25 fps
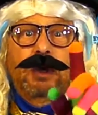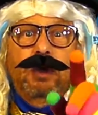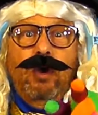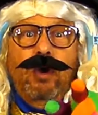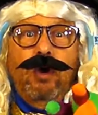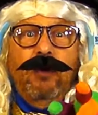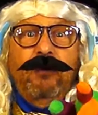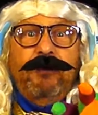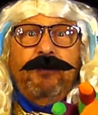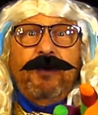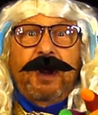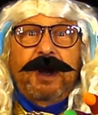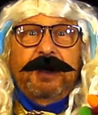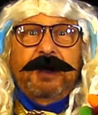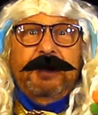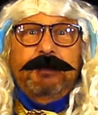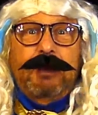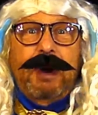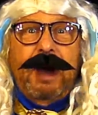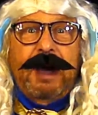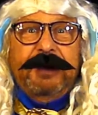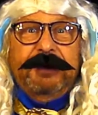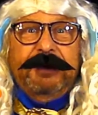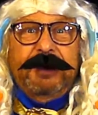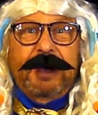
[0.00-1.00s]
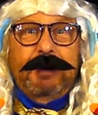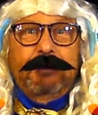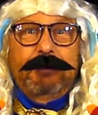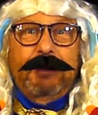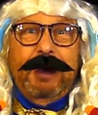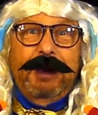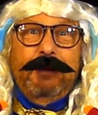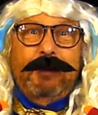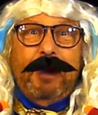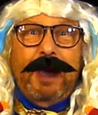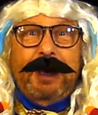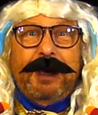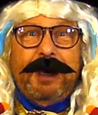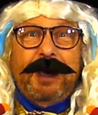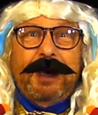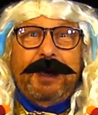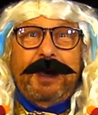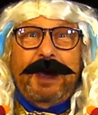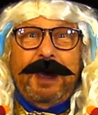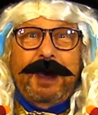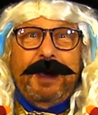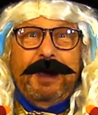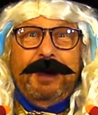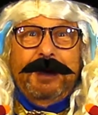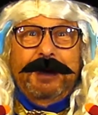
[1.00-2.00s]
your friends might send me back
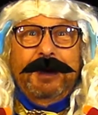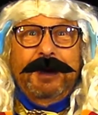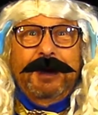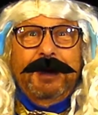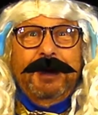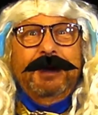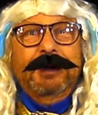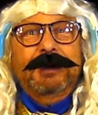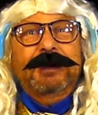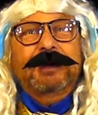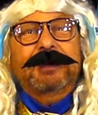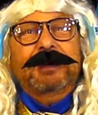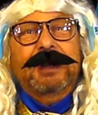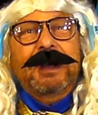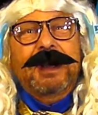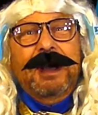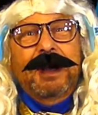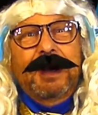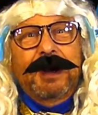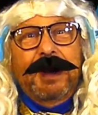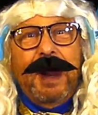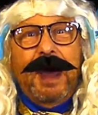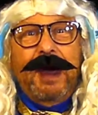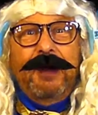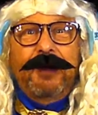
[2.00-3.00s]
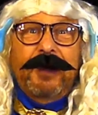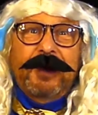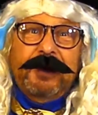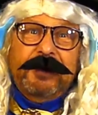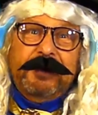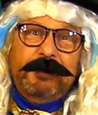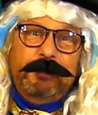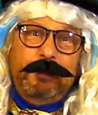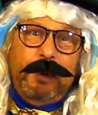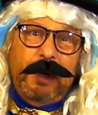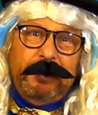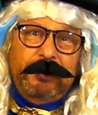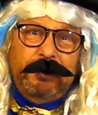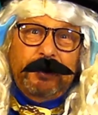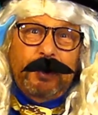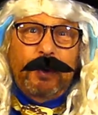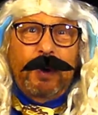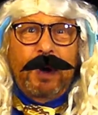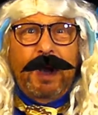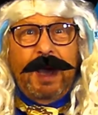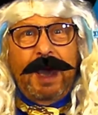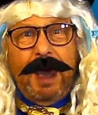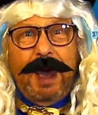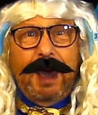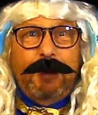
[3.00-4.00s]
again to sing another
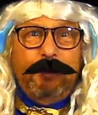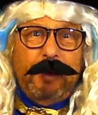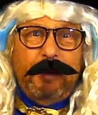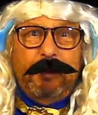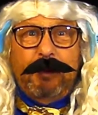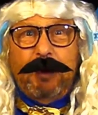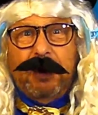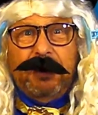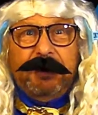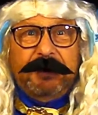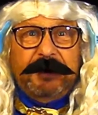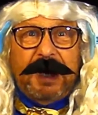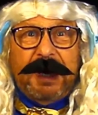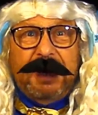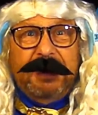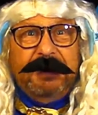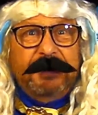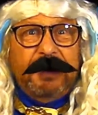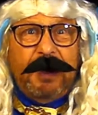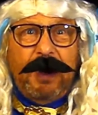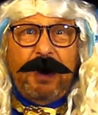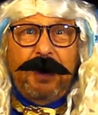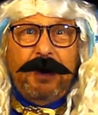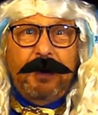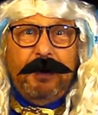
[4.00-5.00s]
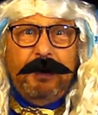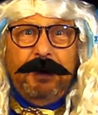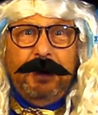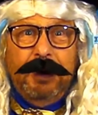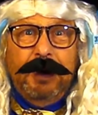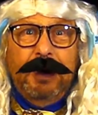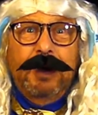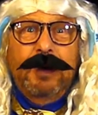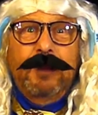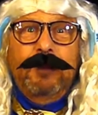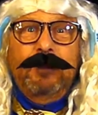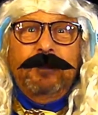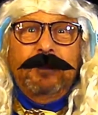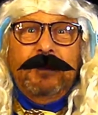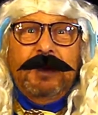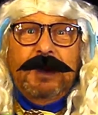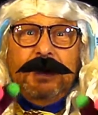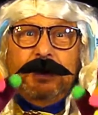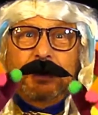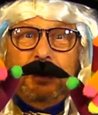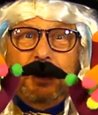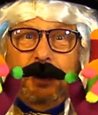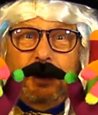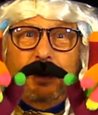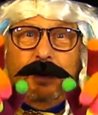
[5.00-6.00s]
special happy birthday song
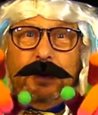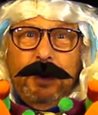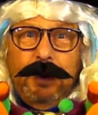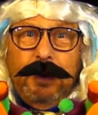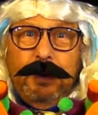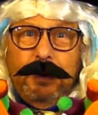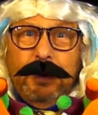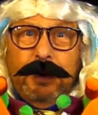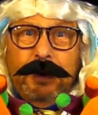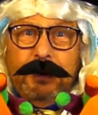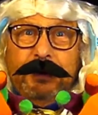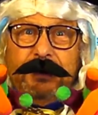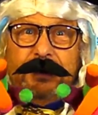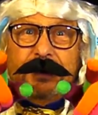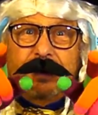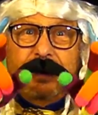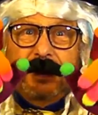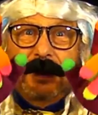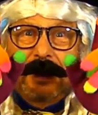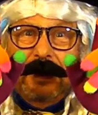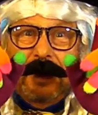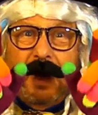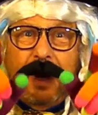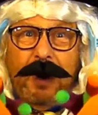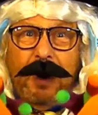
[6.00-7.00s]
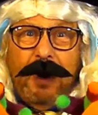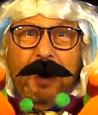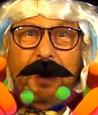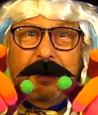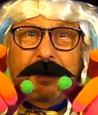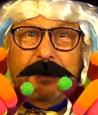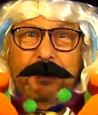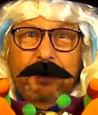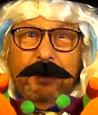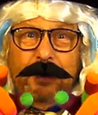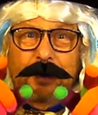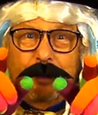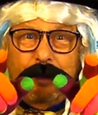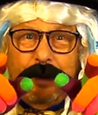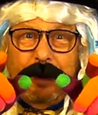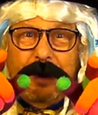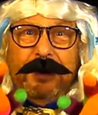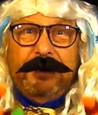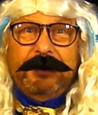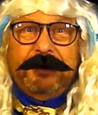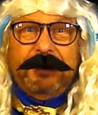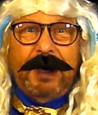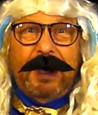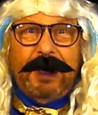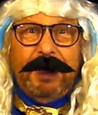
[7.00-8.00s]
to you, Joost, on your
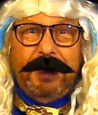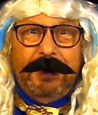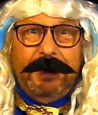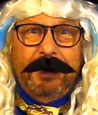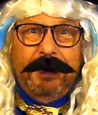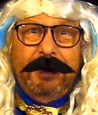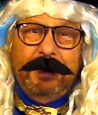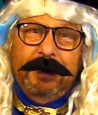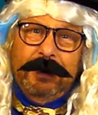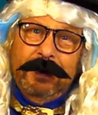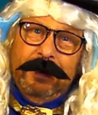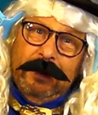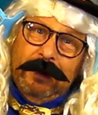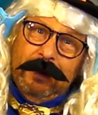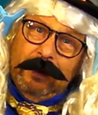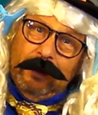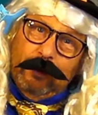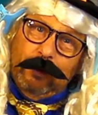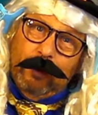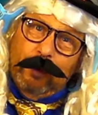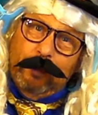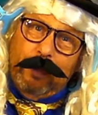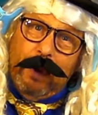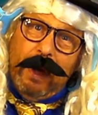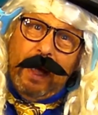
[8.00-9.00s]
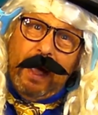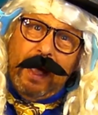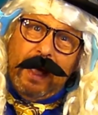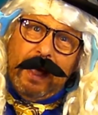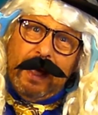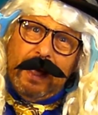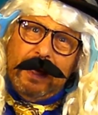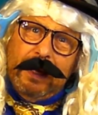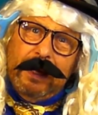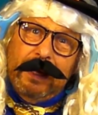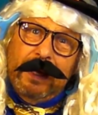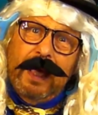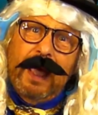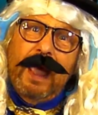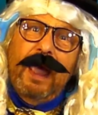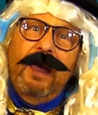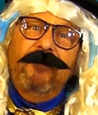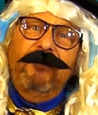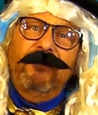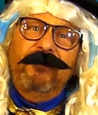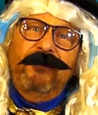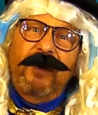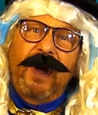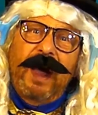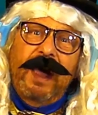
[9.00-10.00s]
birthday. Goodbye,
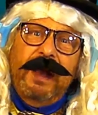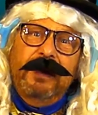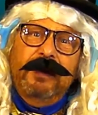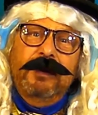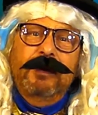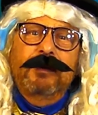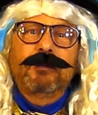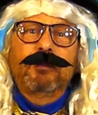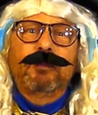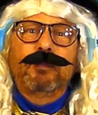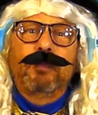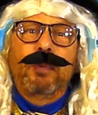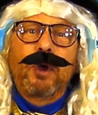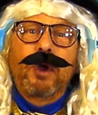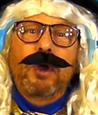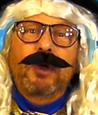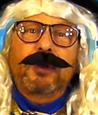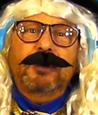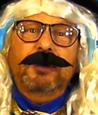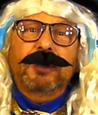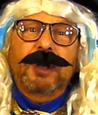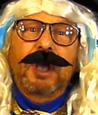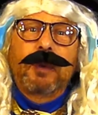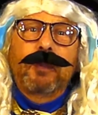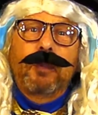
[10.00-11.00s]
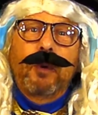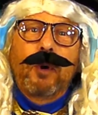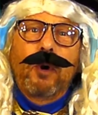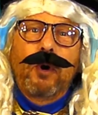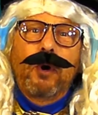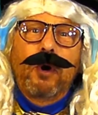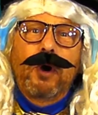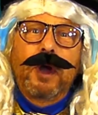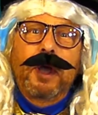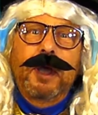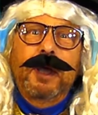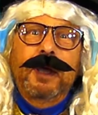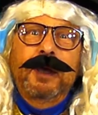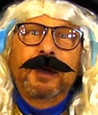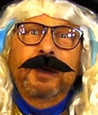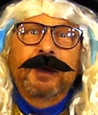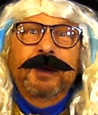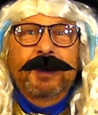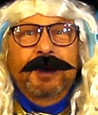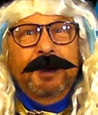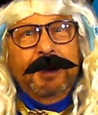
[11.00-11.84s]
have fun, birthday boy.